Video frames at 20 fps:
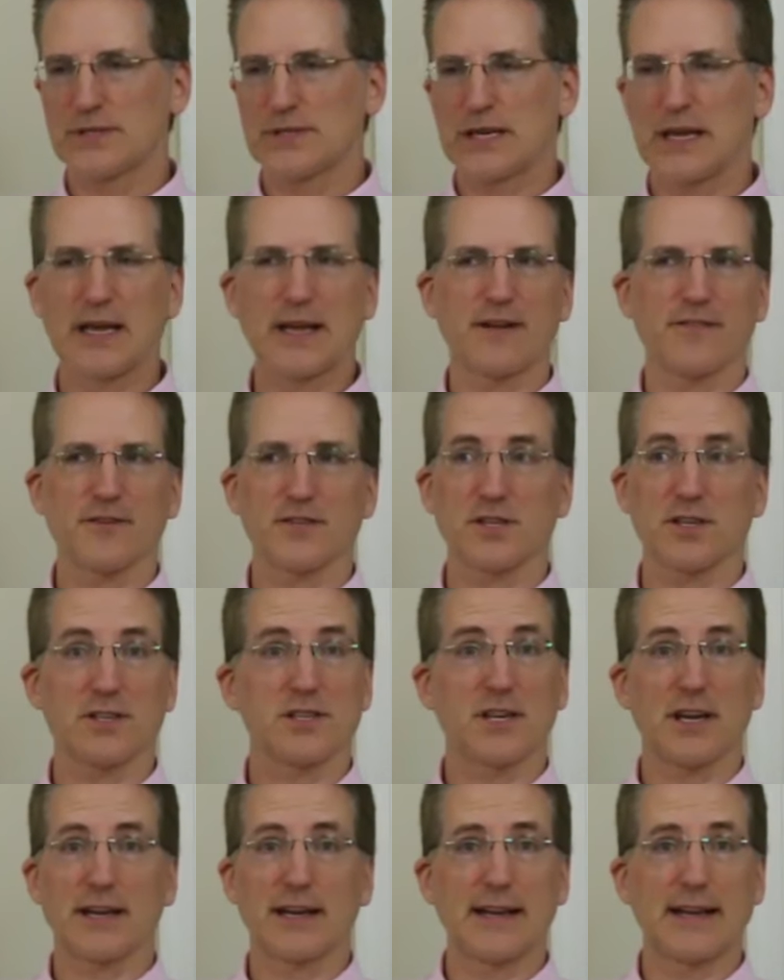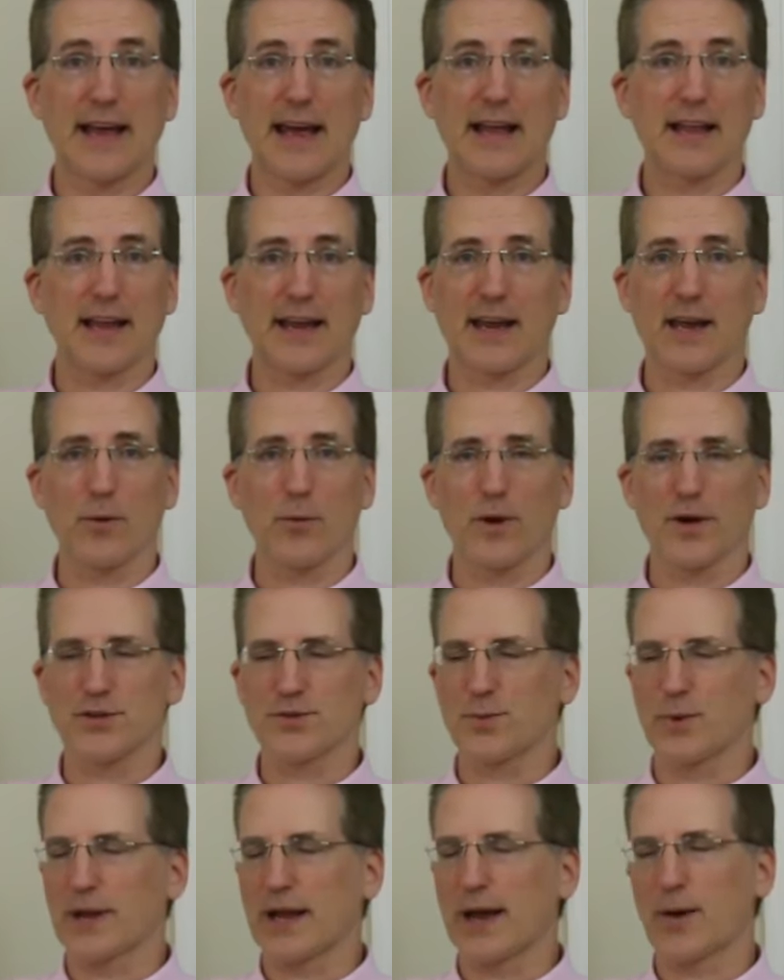see. And if it's a sunny day like it
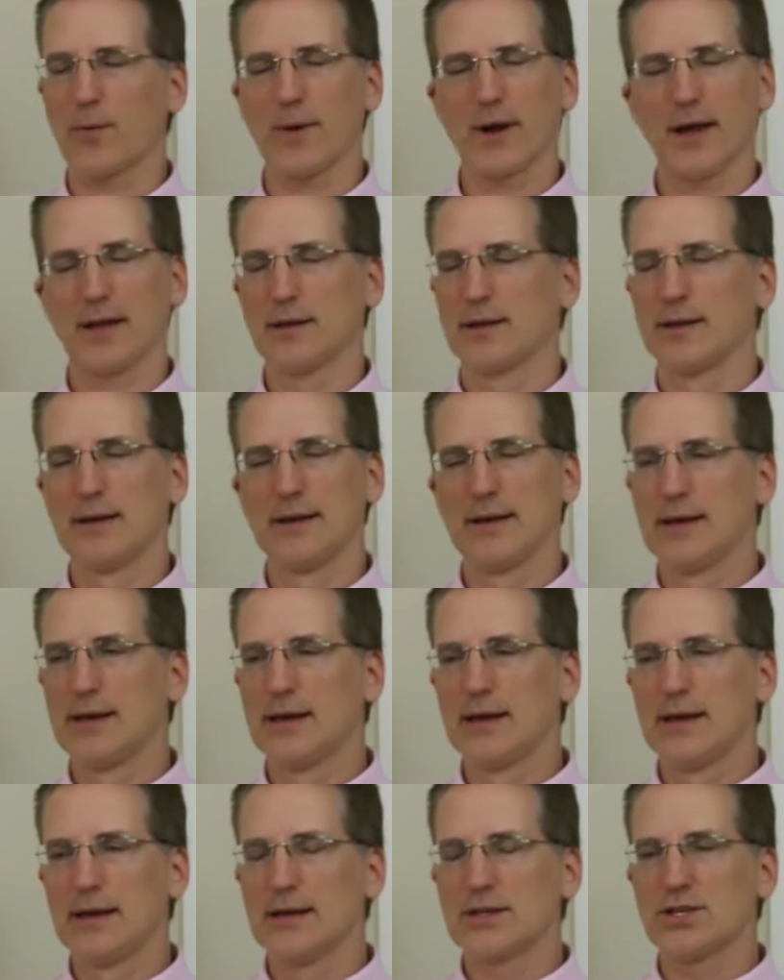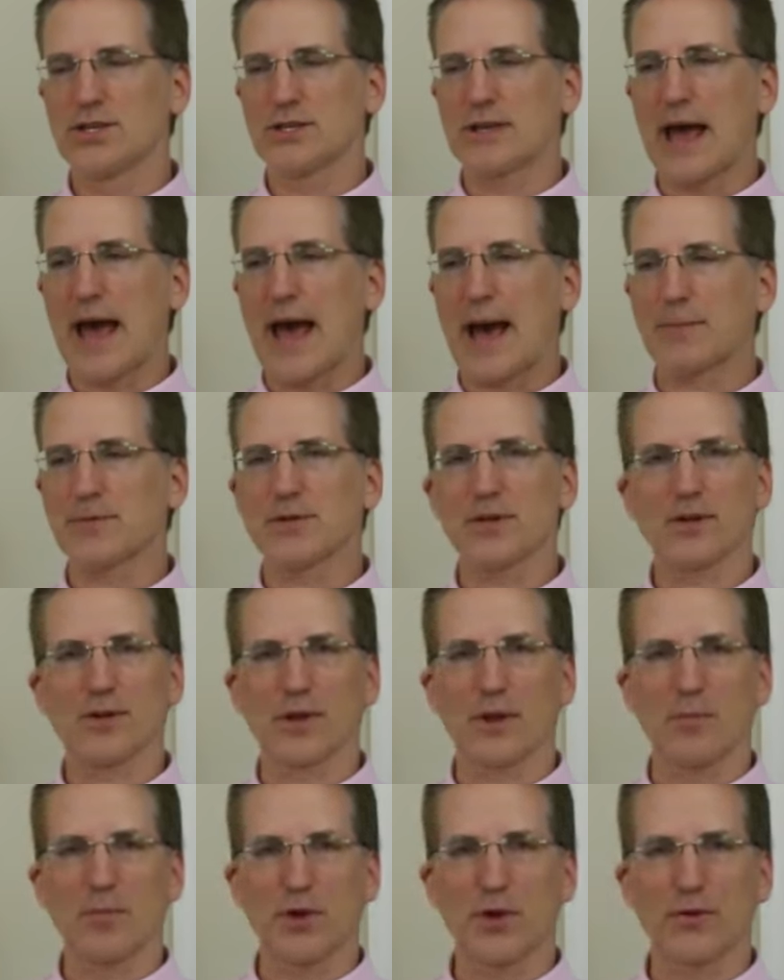was when I went, just
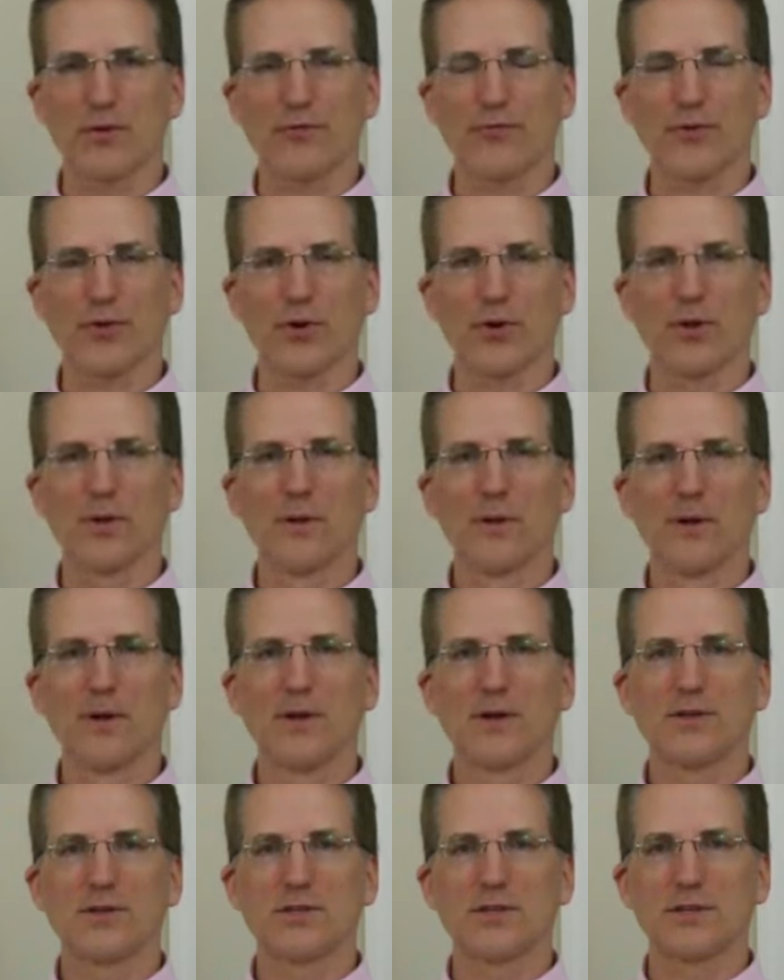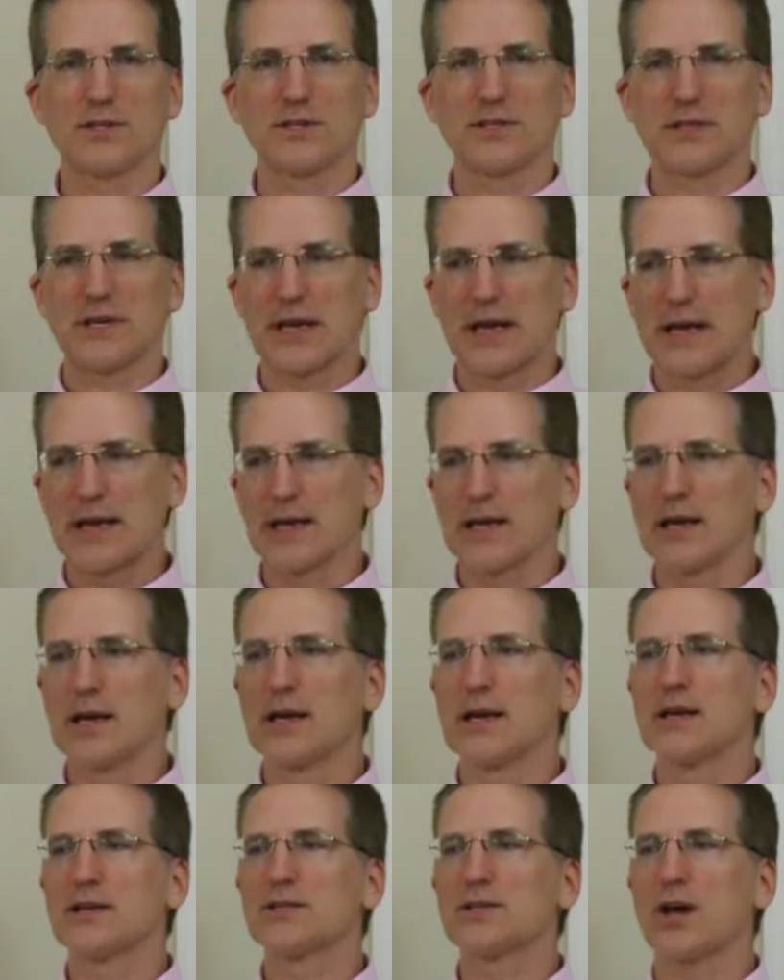absolutely beautiful to see.
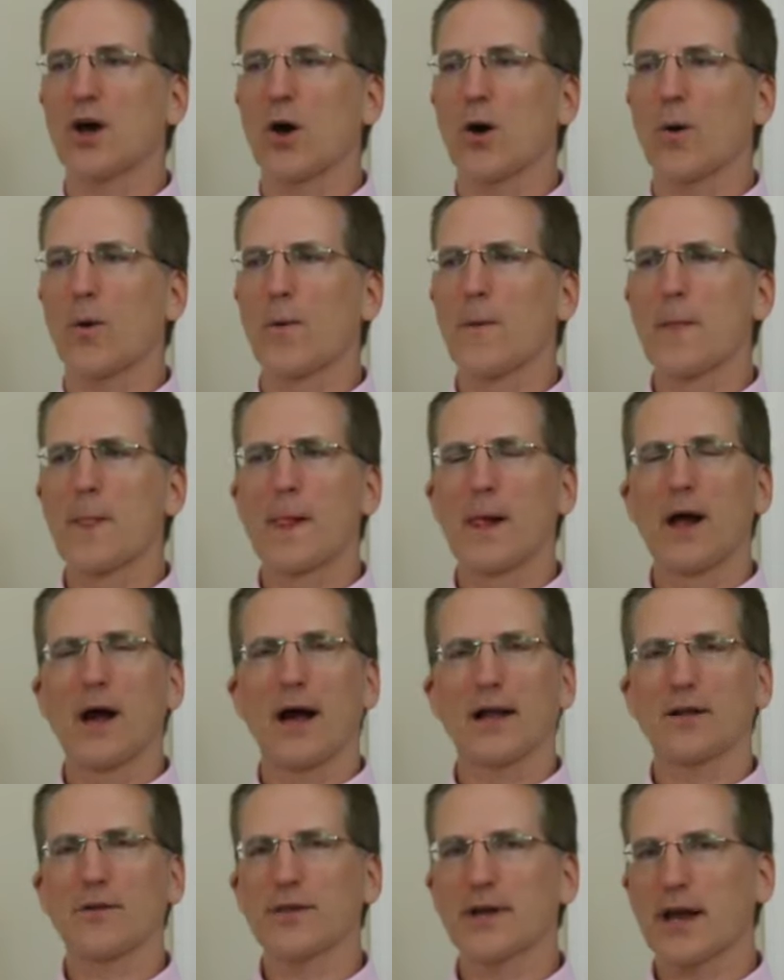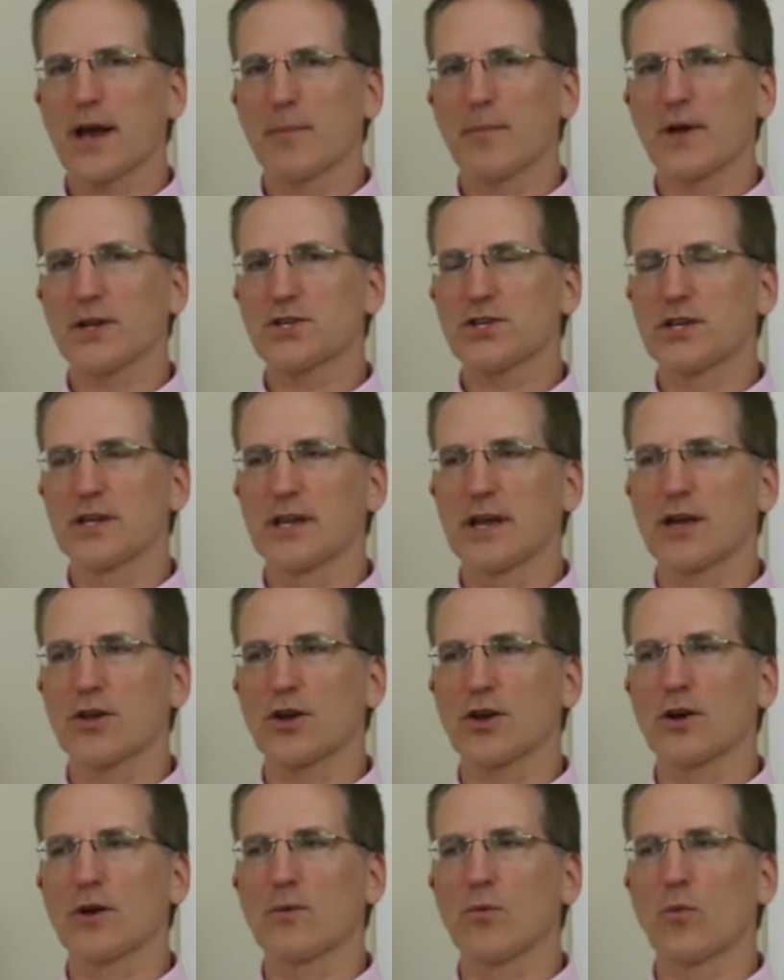So I don't think I mentioned it
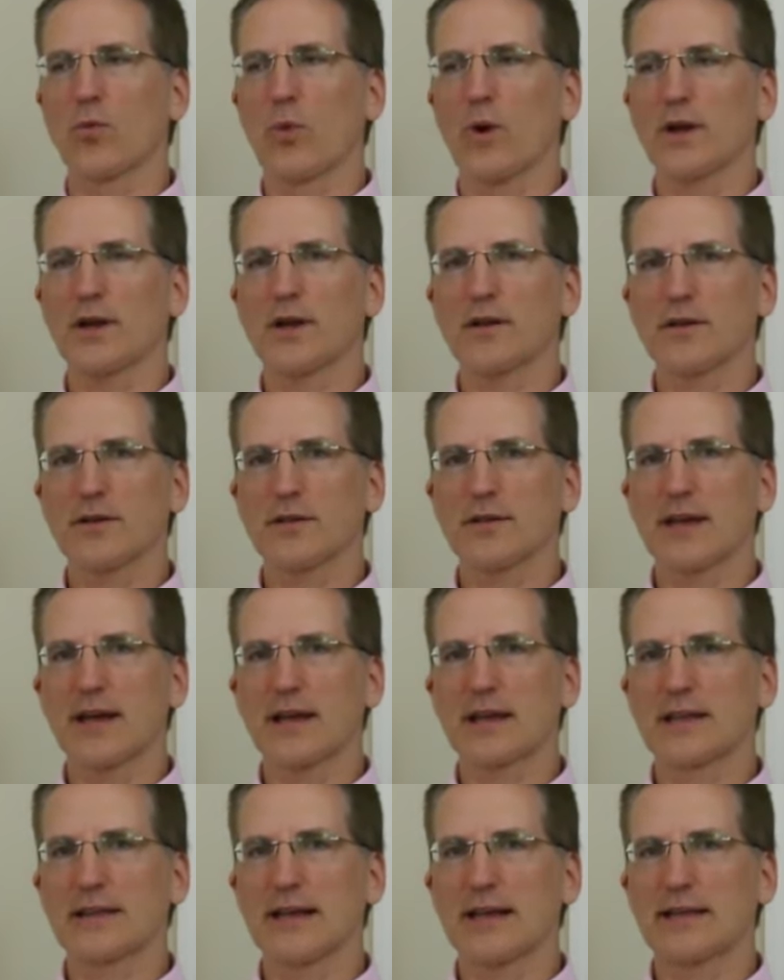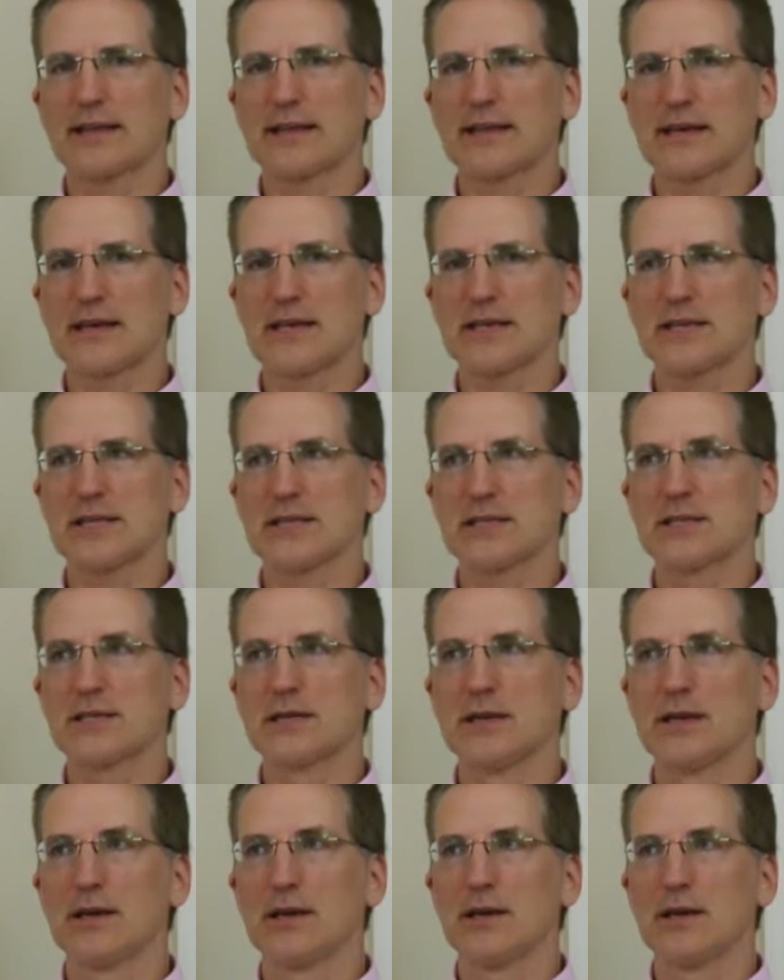either. One other thing that this